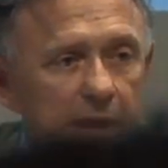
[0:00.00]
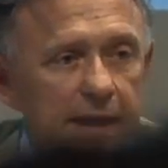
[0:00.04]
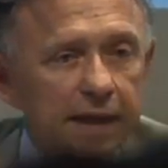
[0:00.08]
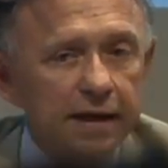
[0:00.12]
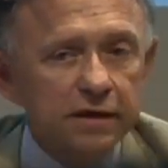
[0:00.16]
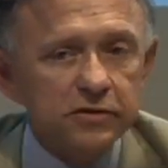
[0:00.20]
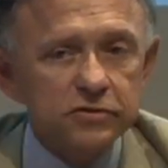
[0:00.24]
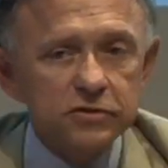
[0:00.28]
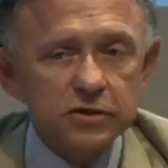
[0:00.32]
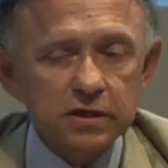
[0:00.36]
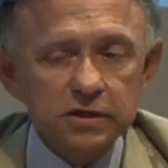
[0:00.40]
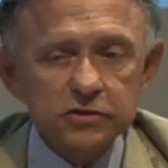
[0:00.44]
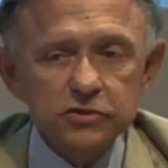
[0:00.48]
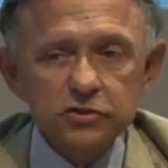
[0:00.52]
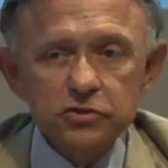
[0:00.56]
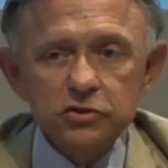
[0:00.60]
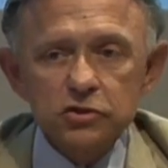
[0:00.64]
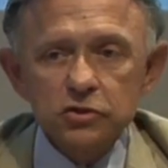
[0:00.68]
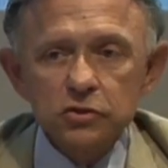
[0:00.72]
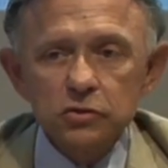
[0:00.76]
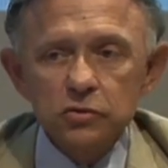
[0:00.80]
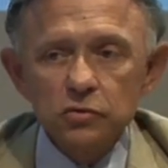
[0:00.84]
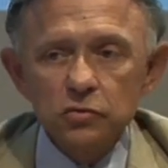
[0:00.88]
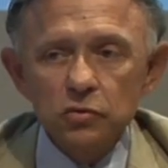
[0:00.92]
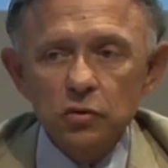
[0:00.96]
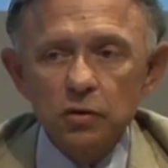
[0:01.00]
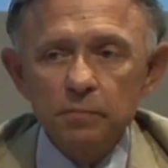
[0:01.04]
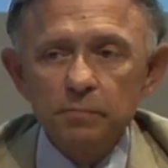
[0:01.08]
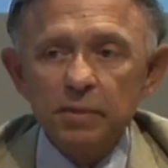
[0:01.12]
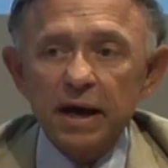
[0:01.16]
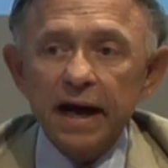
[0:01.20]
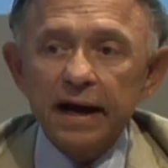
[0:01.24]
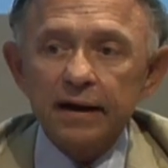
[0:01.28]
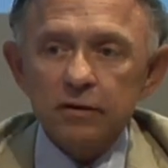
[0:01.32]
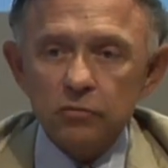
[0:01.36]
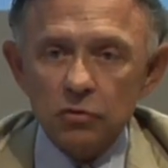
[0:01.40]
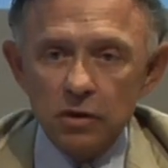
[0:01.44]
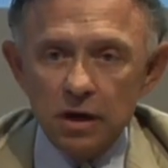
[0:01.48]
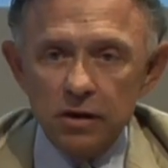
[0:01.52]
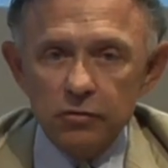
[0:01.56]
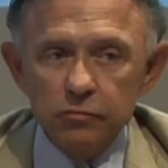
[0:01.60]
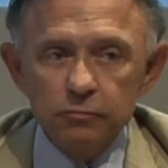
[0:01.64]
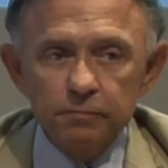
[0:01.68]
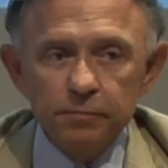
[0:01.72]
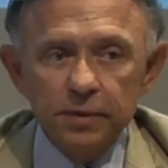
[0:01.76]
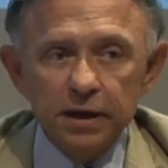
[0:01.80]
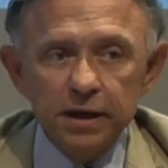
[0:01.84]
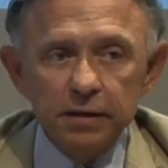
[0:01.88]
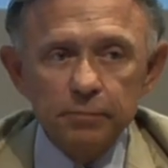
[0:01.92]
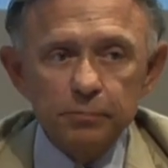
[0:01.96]
access to a
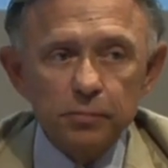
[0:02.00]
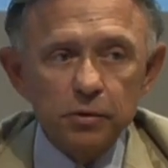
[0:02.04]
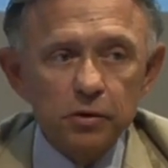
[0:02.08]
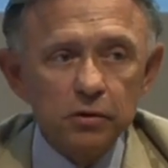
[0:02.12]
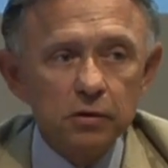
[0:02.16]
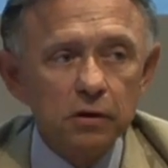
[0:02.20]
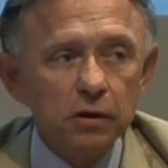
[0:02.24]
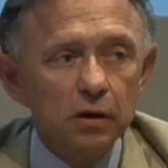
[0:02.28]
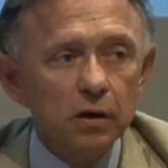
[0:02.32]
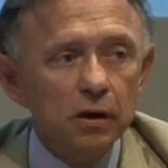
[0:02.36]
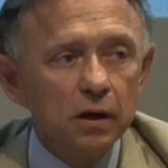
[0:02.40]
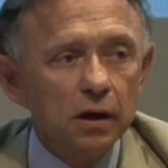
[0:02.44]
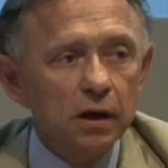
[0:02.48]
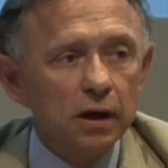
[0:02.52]
background paper